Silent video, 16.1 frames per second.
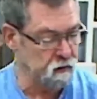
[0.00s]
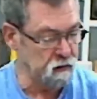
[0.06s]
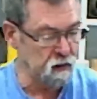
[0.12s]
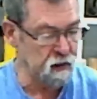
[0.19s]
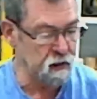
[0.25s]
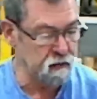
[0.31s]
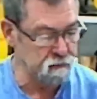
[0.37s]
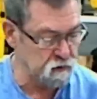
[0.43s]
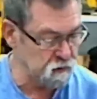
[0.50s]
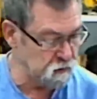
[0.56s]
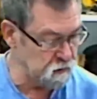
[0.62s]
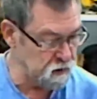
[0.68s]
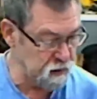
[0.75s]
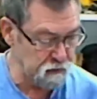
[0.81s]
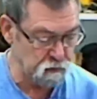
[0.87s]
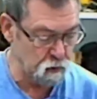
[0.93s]
Love
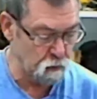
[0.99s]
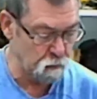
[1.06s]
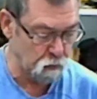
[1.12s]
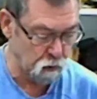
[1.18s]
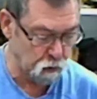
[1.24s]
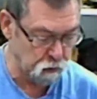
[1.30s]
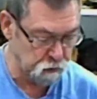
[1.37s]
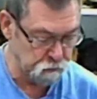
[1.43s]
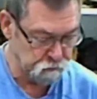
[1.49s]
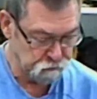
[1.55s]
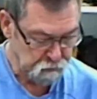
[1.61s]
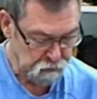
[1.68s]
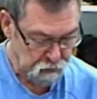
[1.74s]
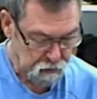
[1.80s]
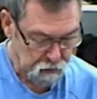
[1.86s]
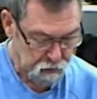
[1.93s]
to have you aboard.
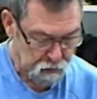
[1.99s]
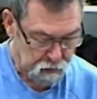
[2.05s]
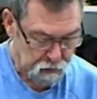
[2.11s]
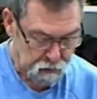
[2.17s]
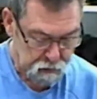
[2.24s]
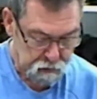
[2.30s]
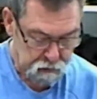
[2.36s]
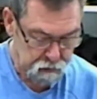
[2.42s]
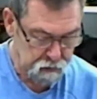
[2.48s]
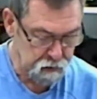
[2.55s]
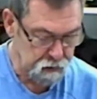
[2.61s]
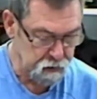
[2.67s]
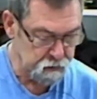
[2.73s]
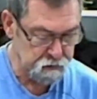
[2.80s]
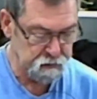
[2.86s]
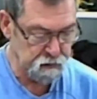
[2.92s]

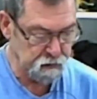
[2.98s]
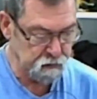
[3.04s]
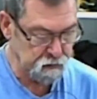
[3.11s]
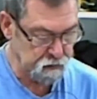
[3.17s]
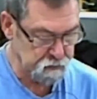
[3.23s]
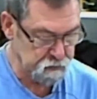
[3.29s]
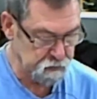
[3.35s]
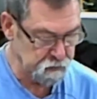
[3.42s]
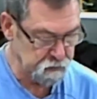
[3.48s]
Next thing.